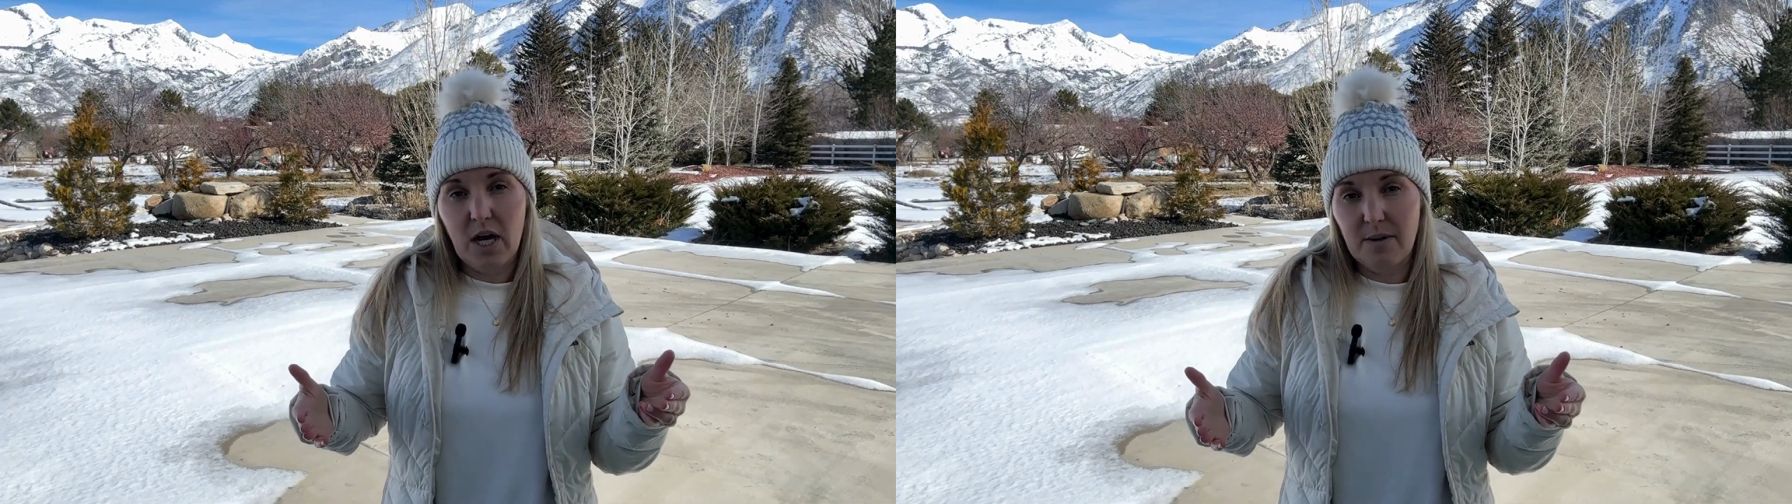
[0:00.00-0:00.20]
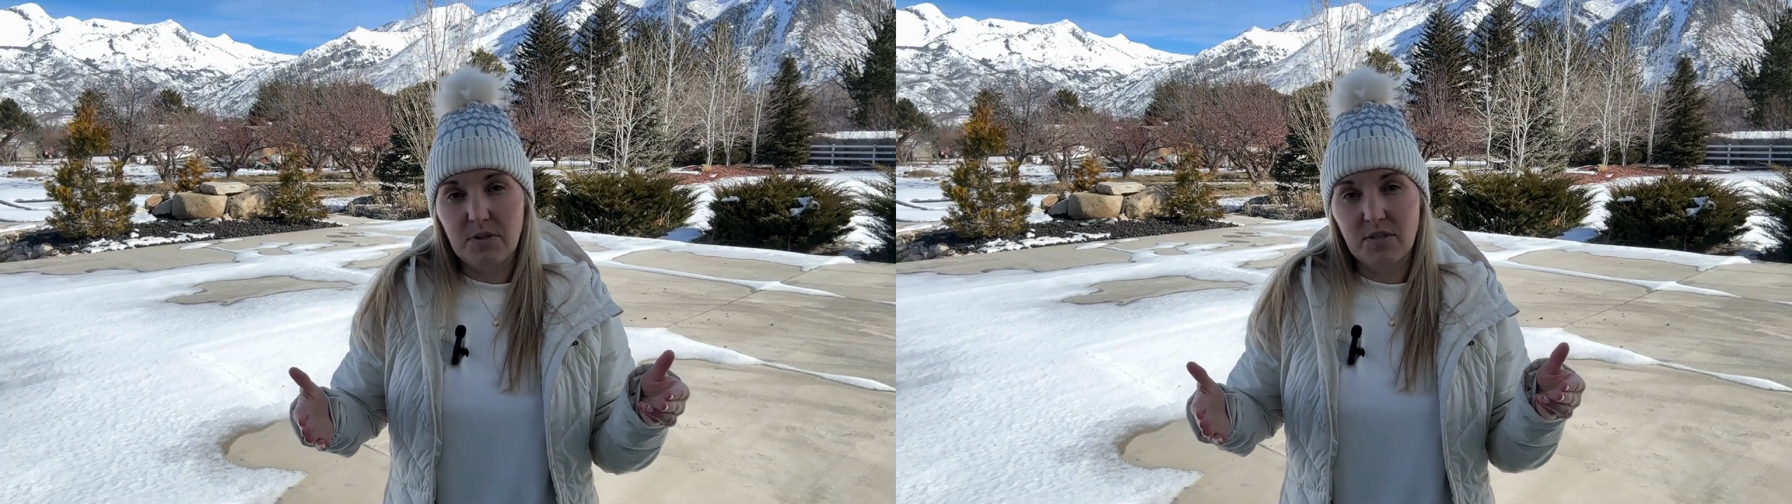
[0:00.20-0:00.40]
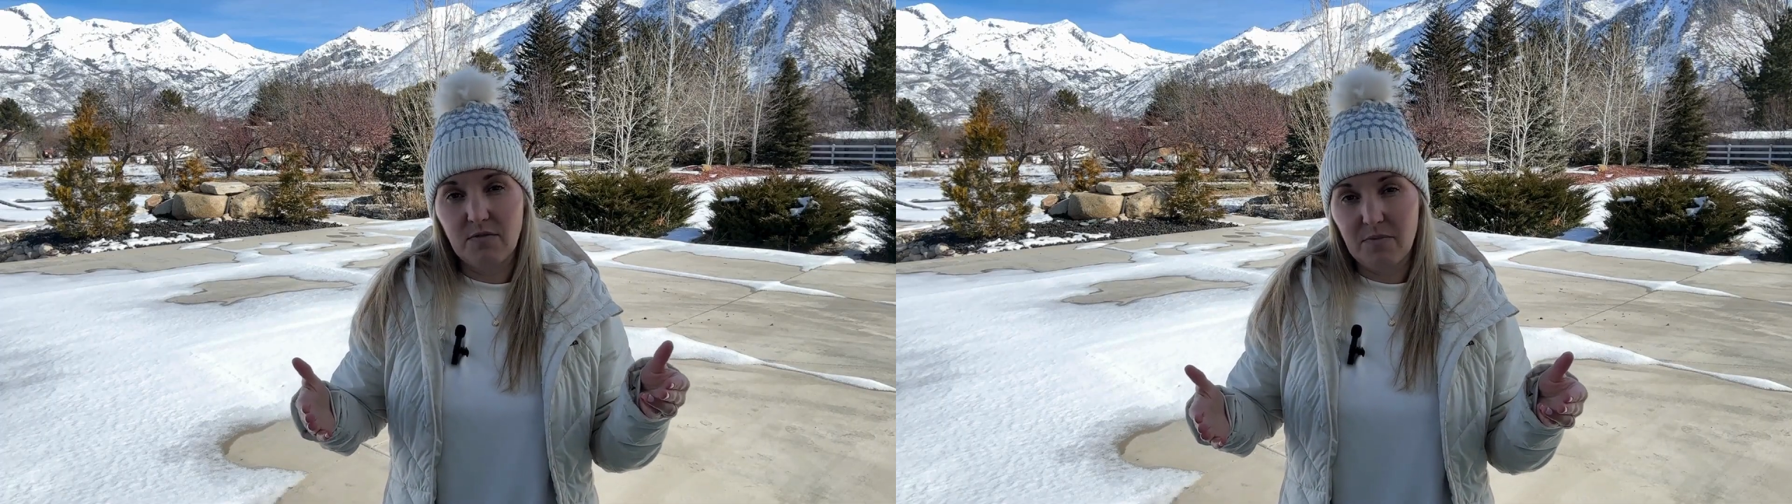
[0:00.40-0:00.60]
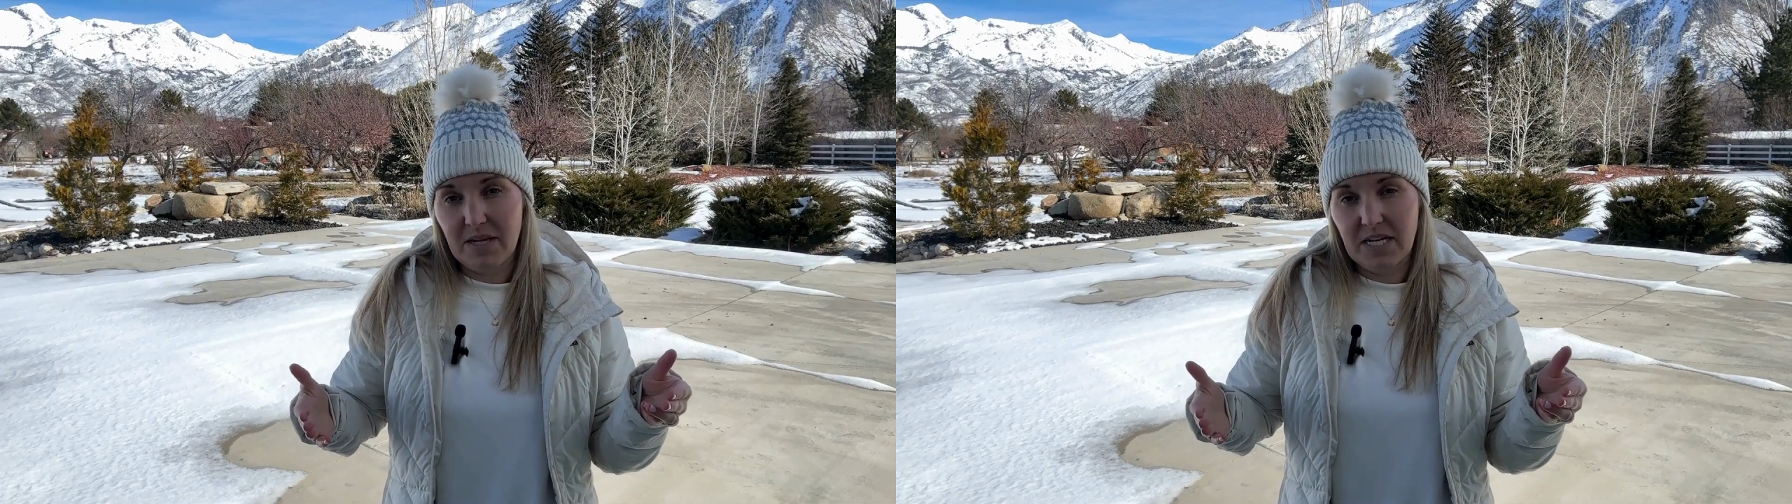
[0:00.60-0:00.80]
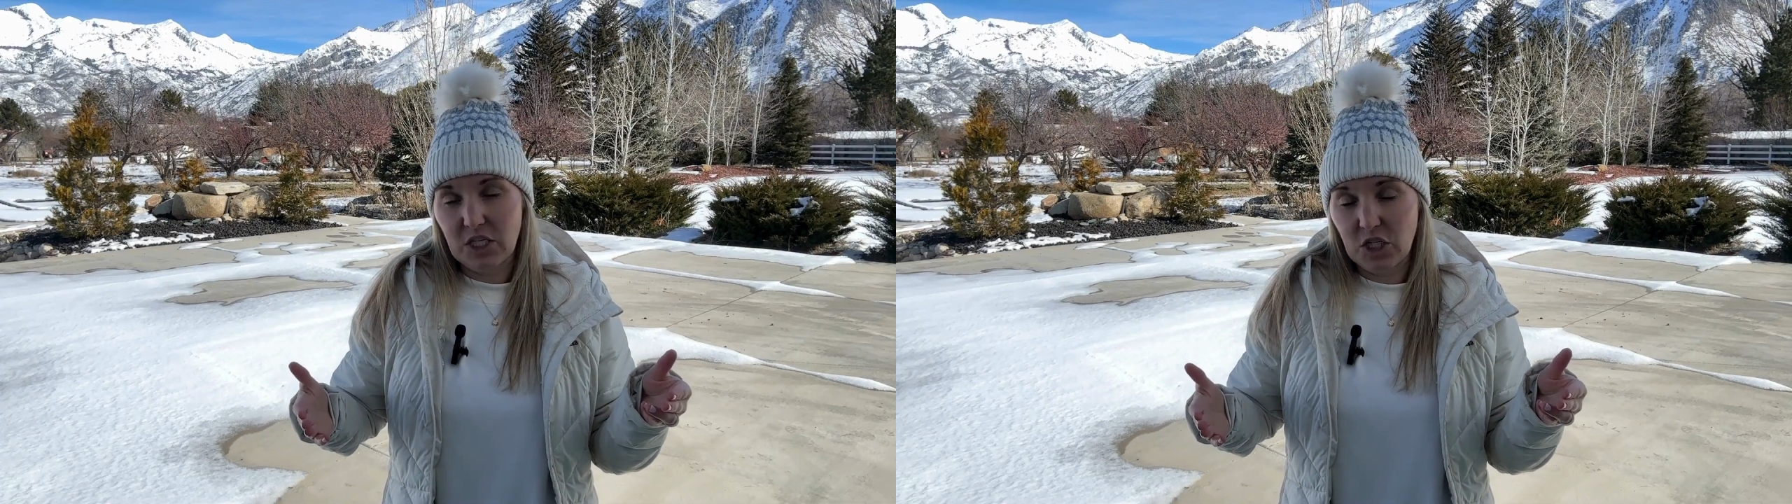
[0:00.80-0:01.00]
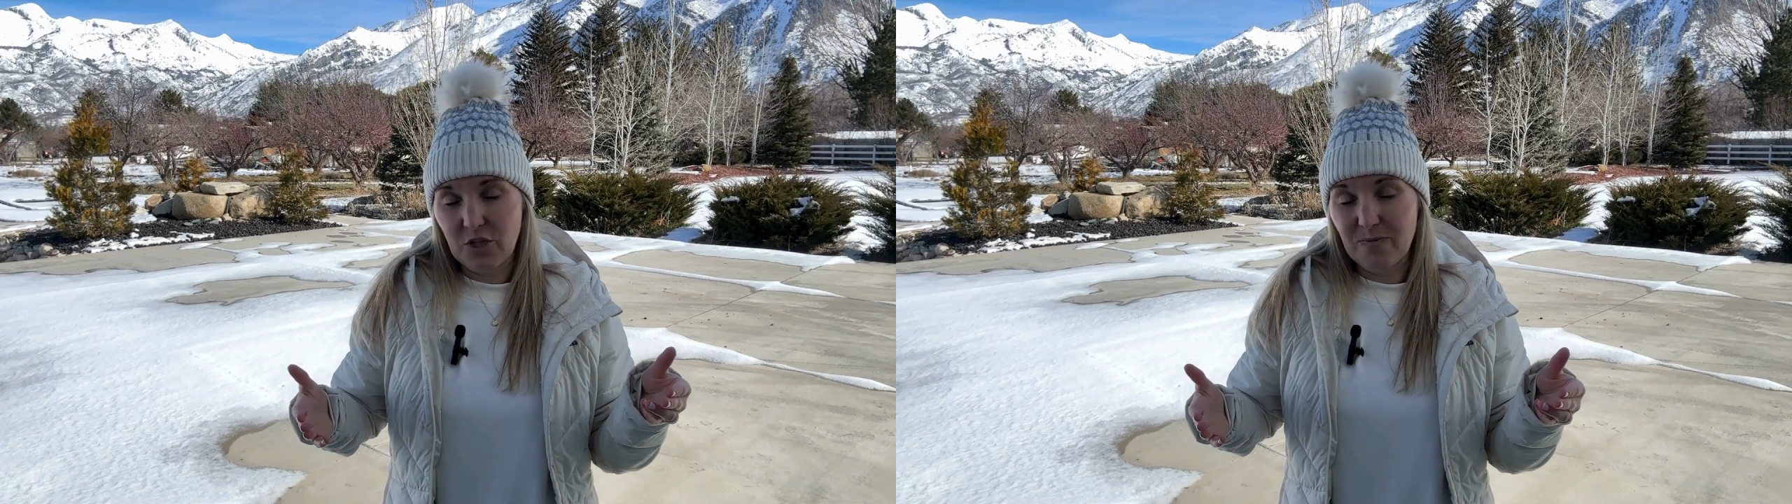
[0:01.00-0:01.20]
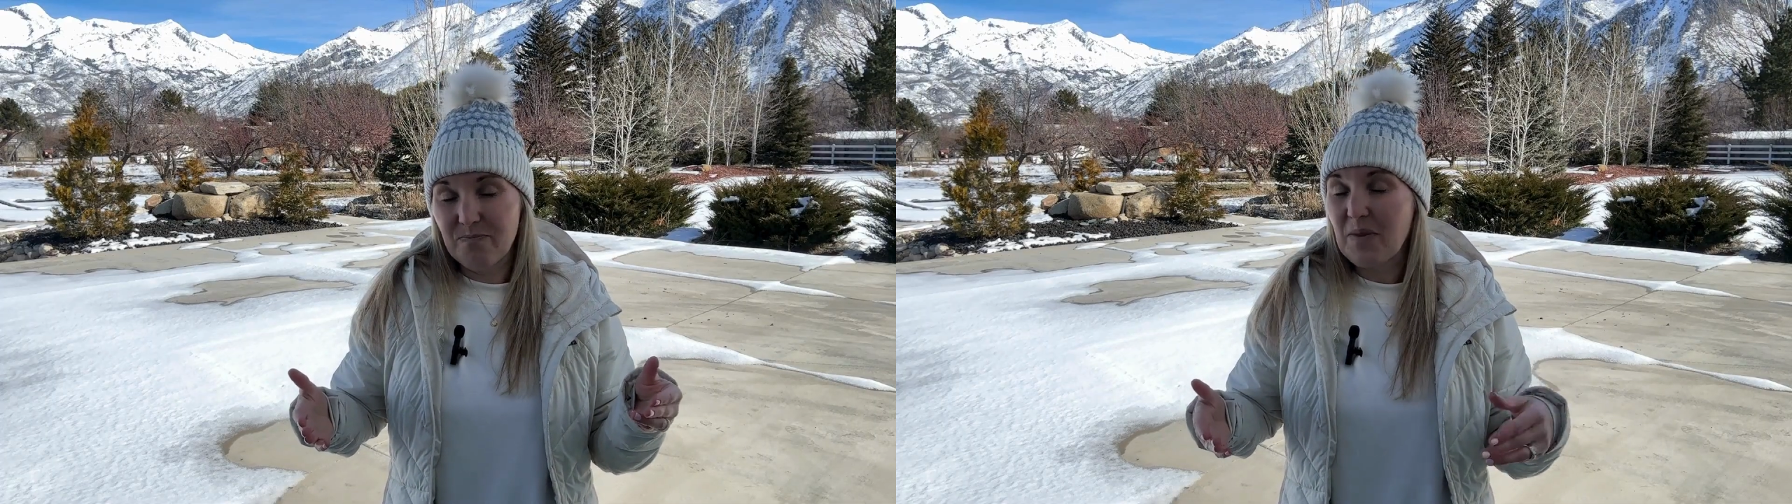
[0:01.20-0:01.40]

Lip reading: option for many too.